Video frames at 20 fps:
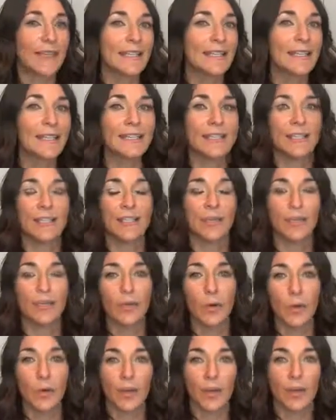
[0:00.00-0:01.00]
continue
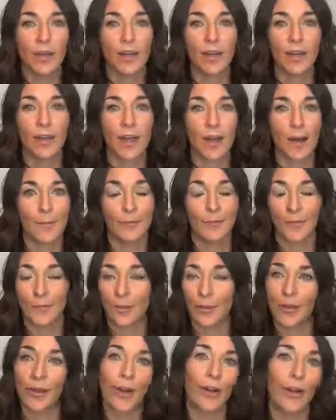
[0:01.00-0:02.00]
to work from
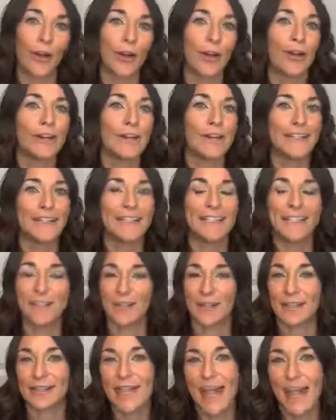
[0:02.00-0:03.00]
the car,
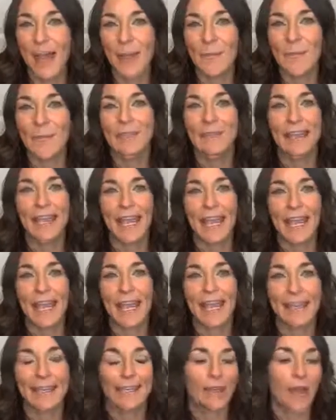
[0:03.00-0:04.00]
during naps,
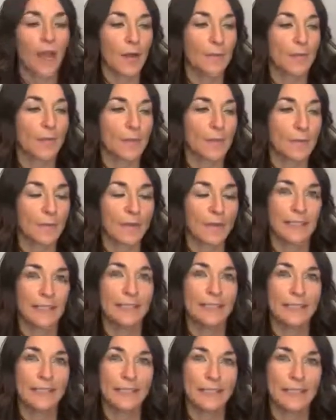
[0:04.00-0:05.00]
and not miss a
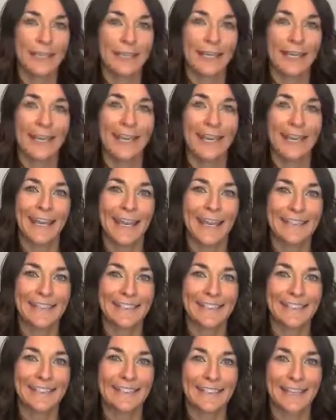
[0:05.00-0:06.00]
beat,
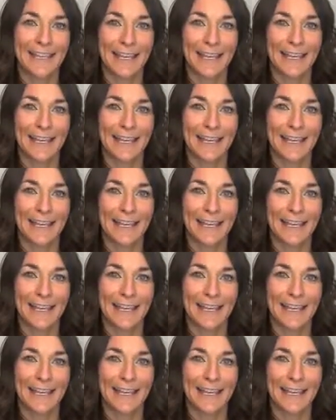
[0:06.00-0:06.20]
and